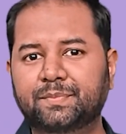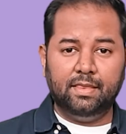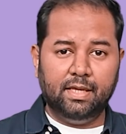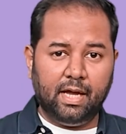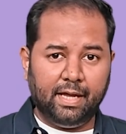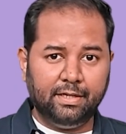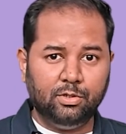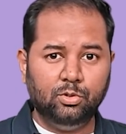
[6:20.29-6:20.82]
The
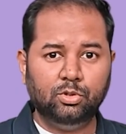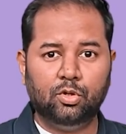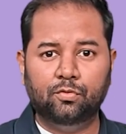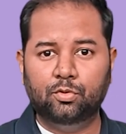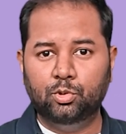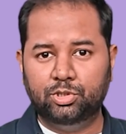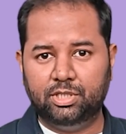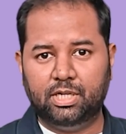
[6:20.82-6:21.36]
High Court
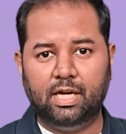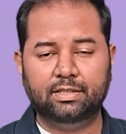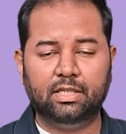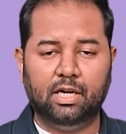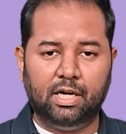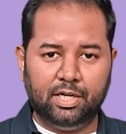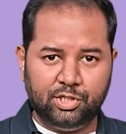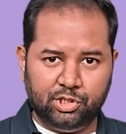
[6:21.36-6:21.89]
of Gujarat
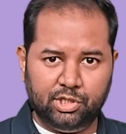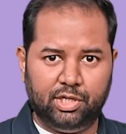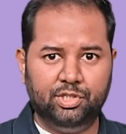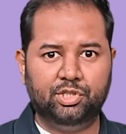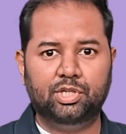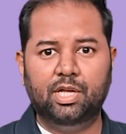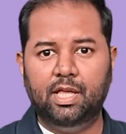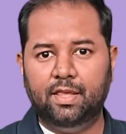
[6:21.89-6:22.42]

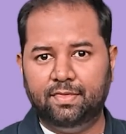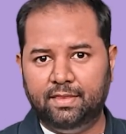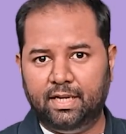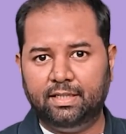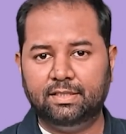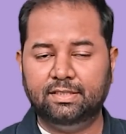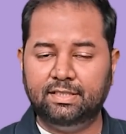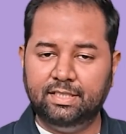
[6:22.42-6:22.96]
adjudged
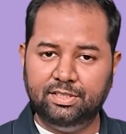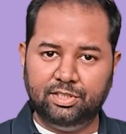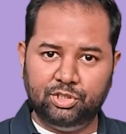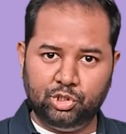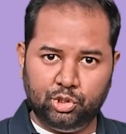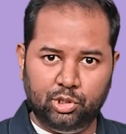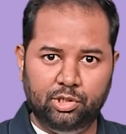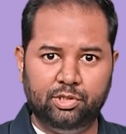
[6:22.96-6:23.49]
that since
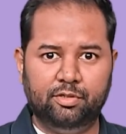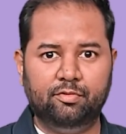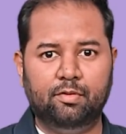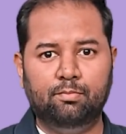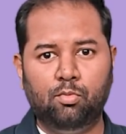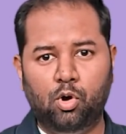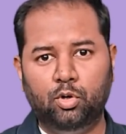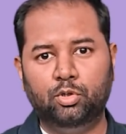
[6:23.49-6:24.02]
the children were
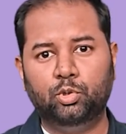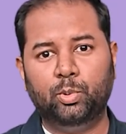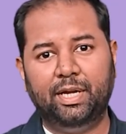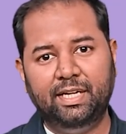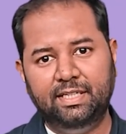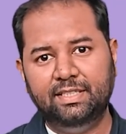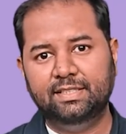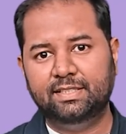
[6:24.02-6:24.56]
born to
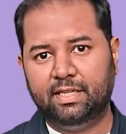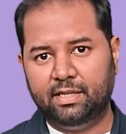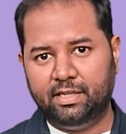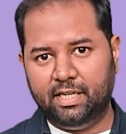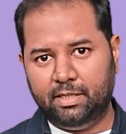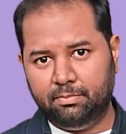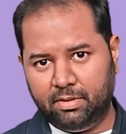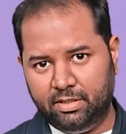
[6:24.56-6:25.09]
Indian
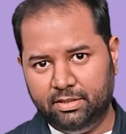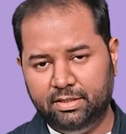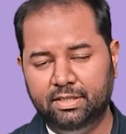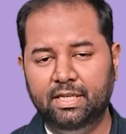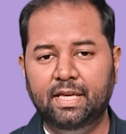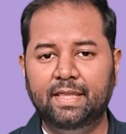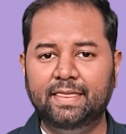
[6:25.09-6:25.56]
surrogate mother,